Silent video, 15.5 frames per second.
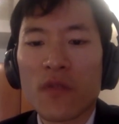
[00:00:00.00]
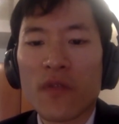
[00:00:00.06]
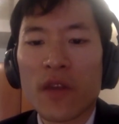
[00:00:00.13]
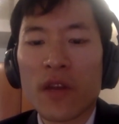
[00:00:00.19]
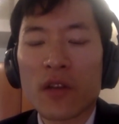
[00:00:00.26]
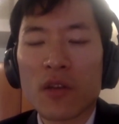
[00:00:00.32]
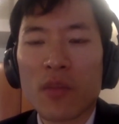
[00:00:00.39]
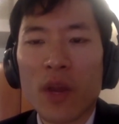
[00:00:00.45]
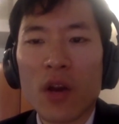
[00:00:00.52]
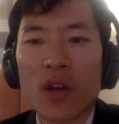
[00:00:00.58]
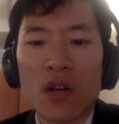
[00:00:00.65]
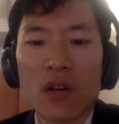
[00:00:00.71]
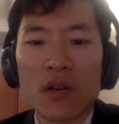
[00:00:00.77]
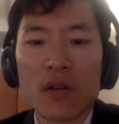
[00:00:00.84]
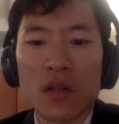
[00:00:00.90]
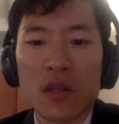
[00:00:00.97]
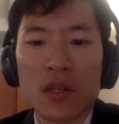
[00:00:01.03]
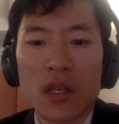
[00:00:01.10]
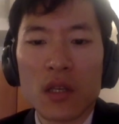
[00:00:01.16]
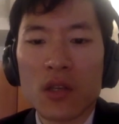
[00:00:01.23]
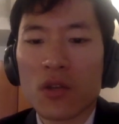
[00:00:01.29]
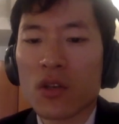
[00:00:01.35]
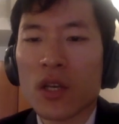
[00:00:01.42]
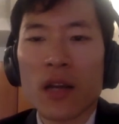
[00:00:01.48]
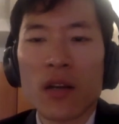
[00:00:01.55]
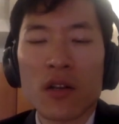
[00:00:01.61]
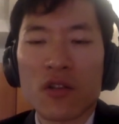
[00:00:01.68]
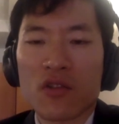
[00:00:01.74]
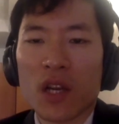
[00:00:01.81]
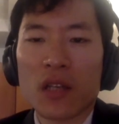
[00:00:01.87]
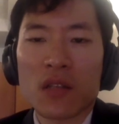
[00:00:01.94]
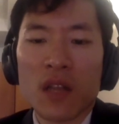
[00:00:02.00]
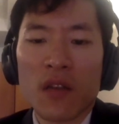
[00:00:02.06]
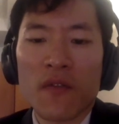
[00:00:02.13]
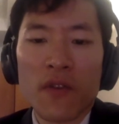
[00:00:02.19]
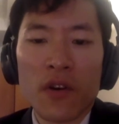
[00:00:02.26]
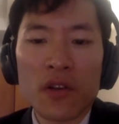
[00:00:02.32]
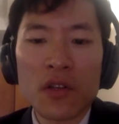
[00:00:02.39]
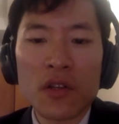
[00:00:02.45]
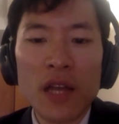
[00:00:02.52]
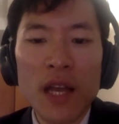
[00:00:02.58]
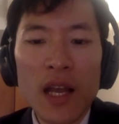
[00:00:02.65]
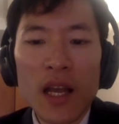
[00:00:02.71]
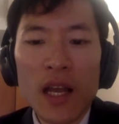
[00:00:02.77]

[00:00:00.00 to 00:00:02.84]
So if there's a periodontal disease, you got to address that first.